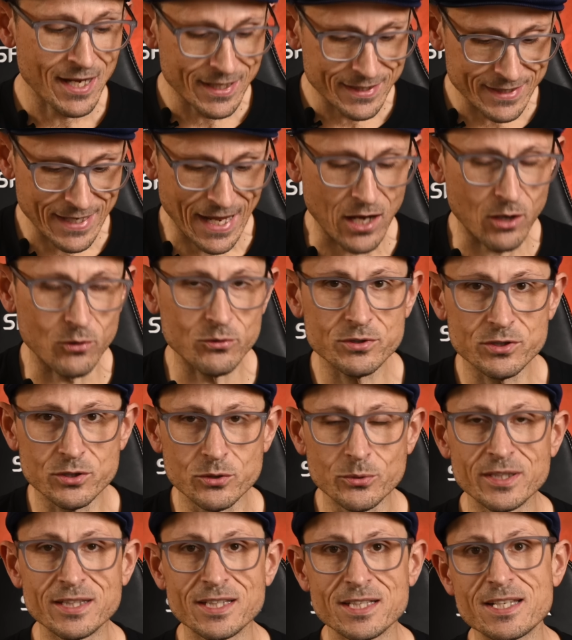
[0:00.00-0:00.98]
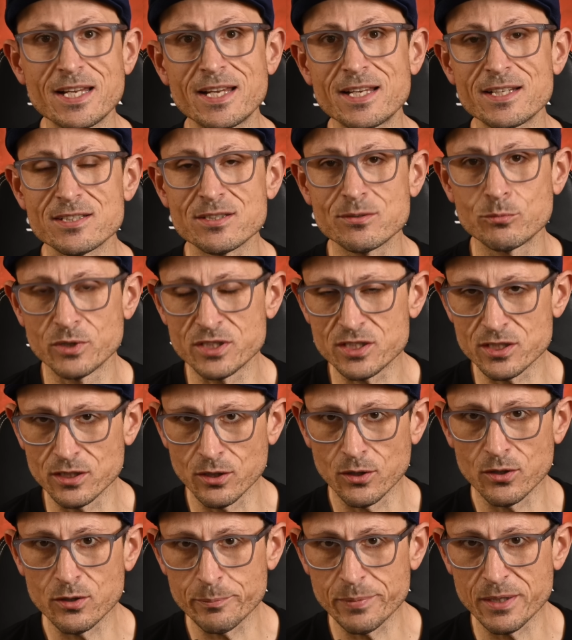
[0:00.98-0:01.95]
Now, doing the test, which a
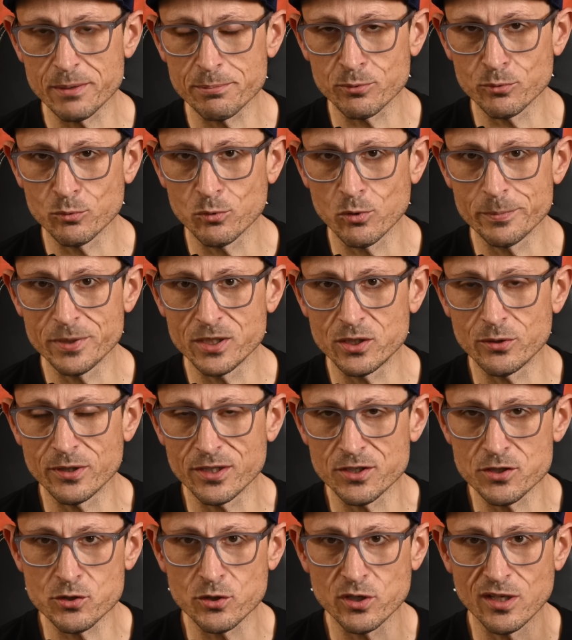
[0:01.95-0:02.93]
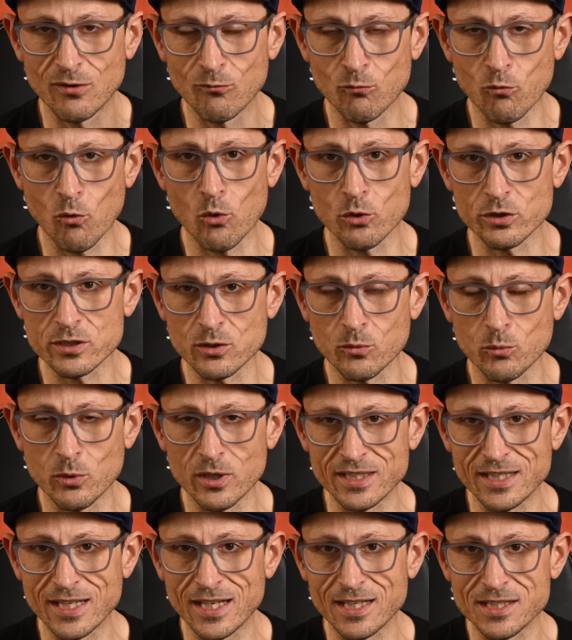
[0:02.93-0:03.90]
lot of people will be doing, shooting RAW to
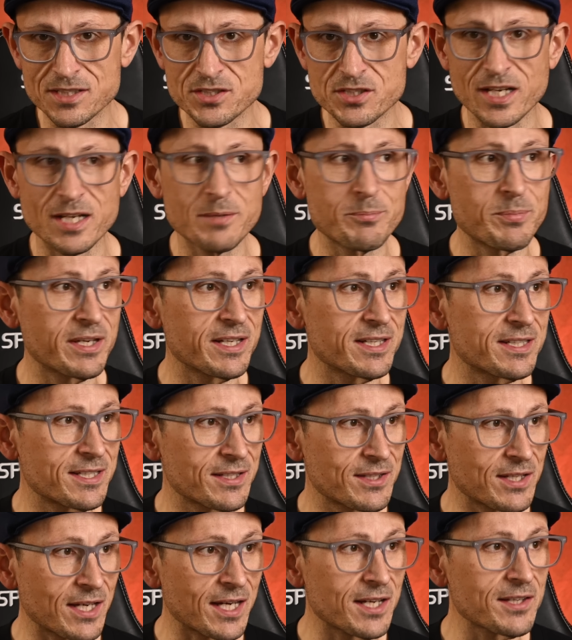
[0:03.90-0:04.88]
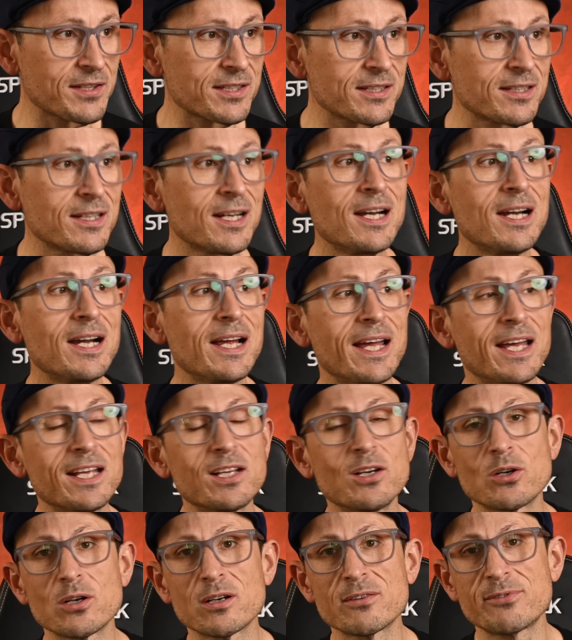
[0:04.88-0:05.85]
one card, JPEG to the other, it
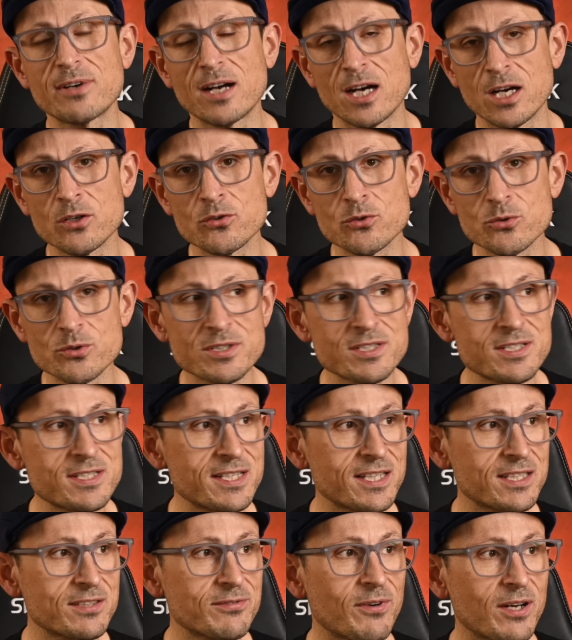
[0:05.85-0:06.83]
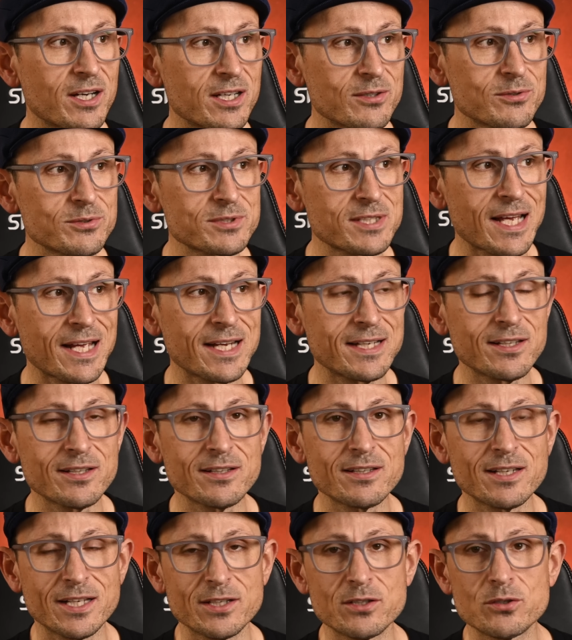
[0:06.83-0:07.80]
got off 106 files
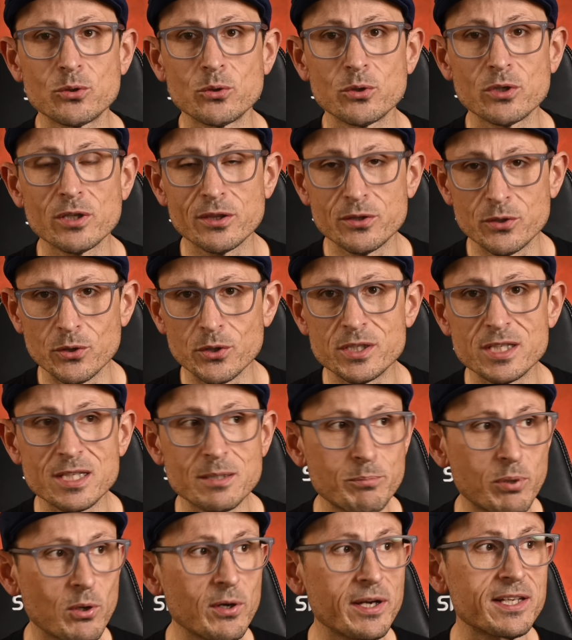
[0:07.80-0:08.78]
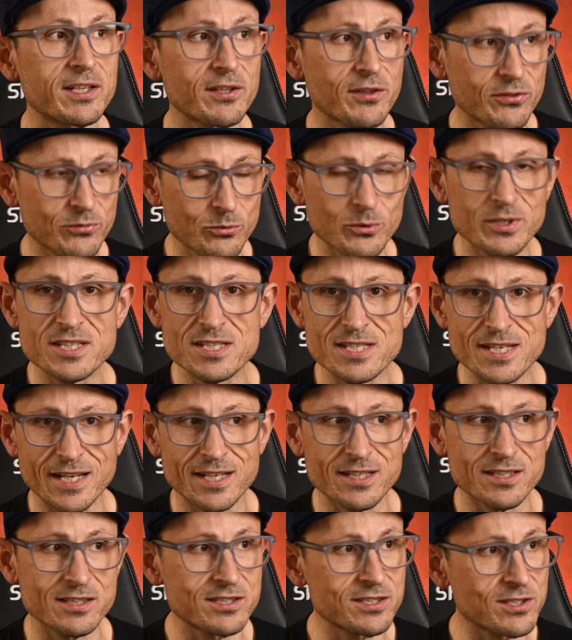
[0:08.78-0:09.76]
and it took 30.3
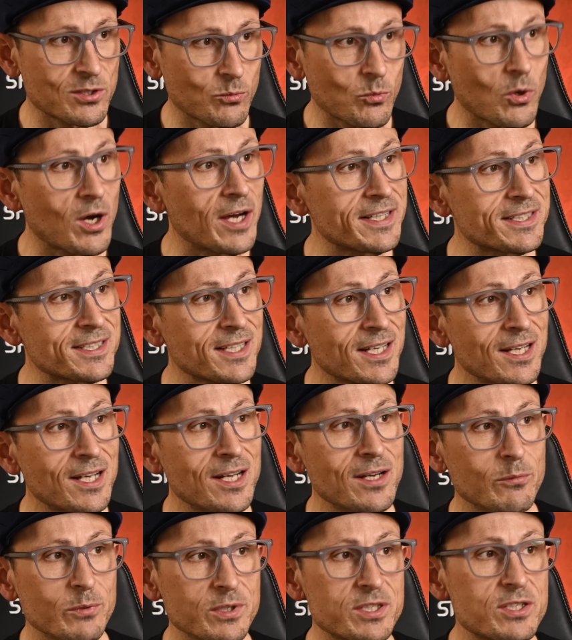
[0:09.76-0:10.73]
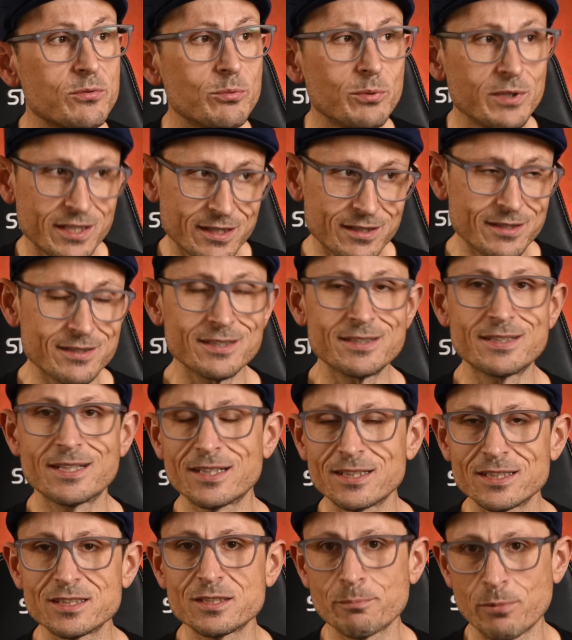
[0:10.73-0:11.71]
seconds to write, which we can
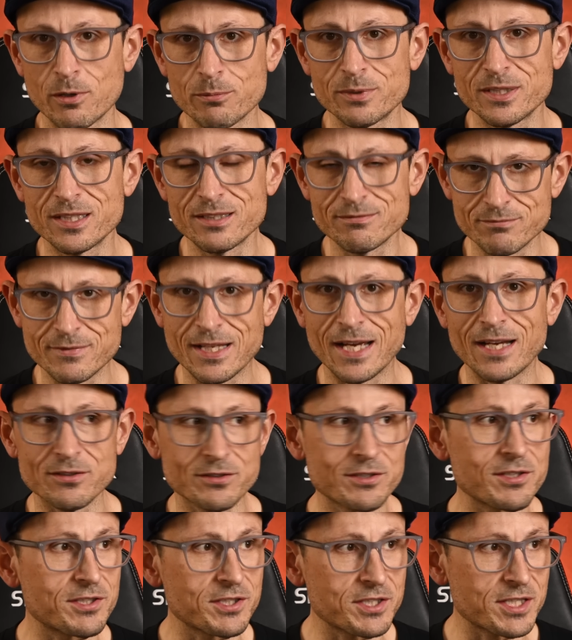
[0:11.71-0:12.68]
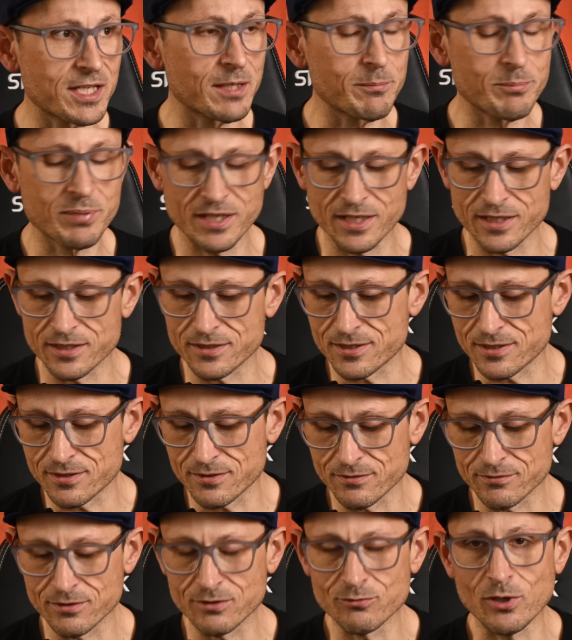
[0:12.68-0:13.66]
tell is probably down to the JPEGs
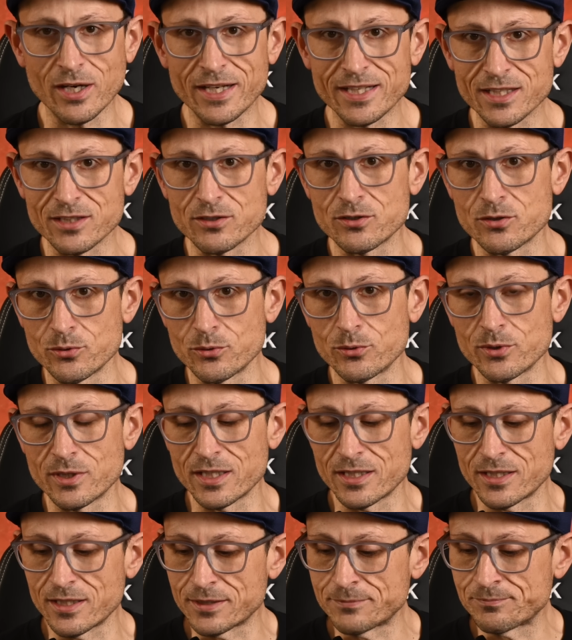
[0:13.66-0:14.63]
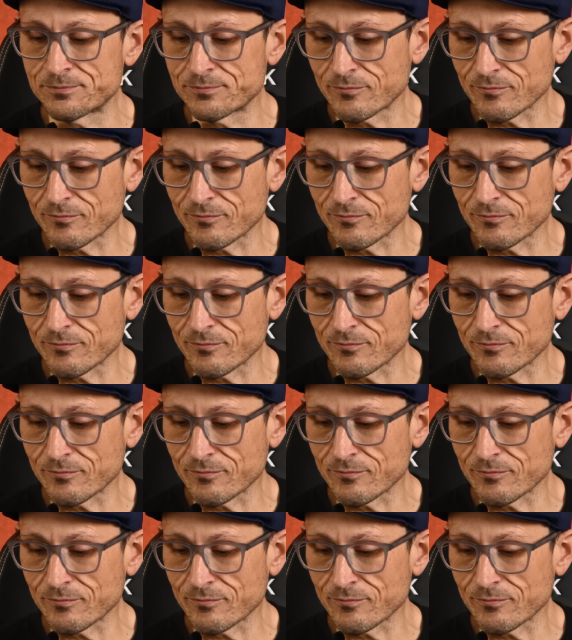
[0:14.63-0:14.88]
writing to the